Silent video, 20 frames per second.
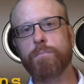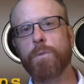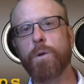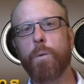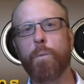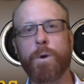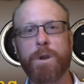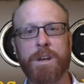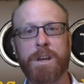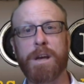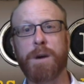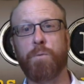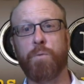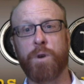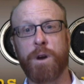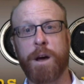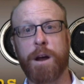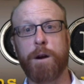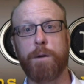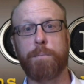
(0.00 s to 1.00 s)
When you get
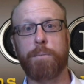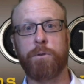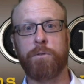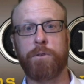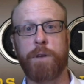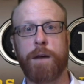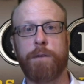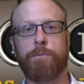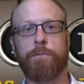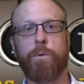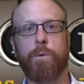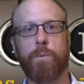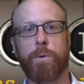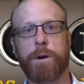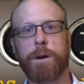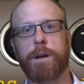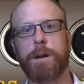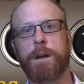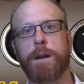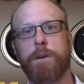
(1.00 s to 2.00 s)
100% for
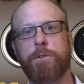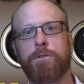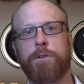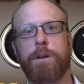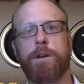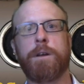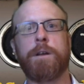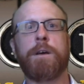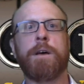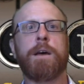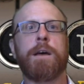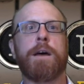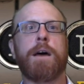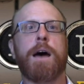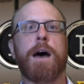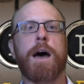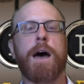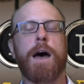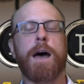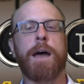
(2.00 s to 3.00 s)
one condition
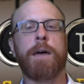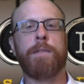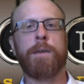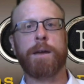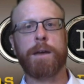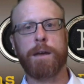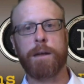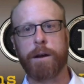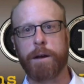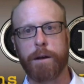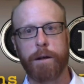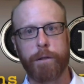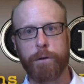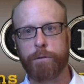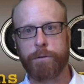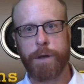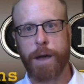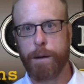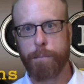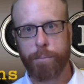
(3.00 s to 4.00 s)
and then get another
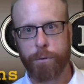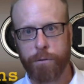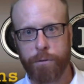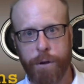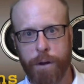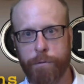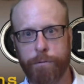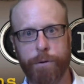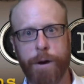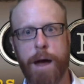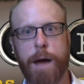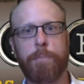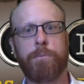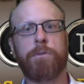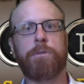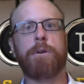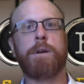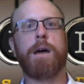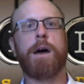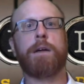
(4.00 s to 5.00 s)
10% for Hep
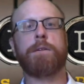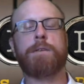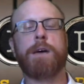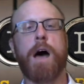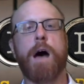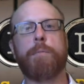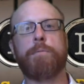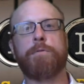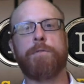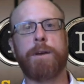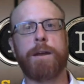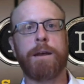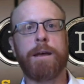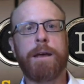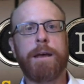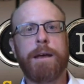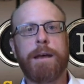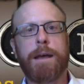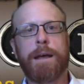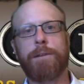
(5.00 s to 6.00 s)
C on top of it,
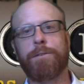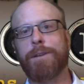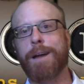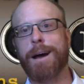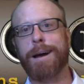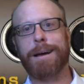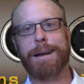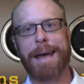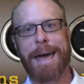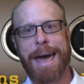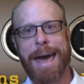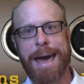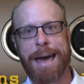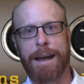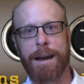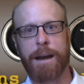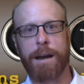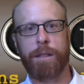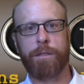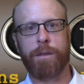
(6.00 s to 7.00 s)
it's not going to
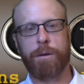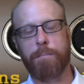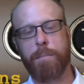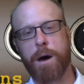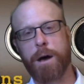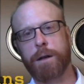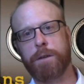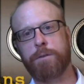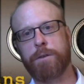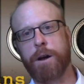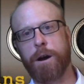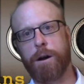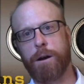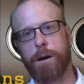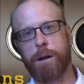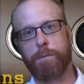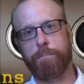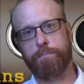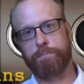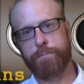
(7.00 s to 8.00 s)
add anything
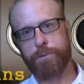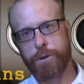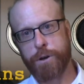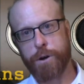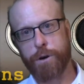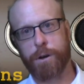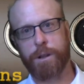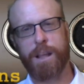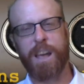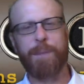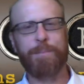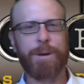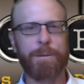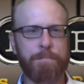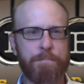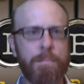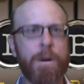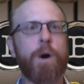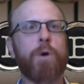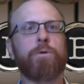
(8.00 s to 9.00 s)
monetarily to your claim in
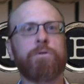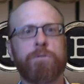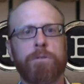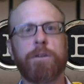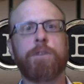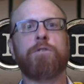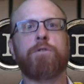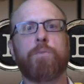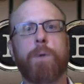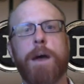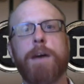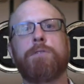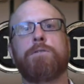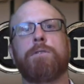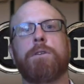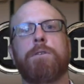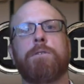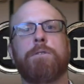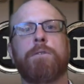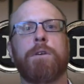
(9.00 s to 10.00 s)
most
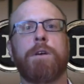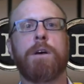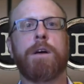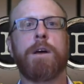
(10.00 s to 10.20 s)
situations.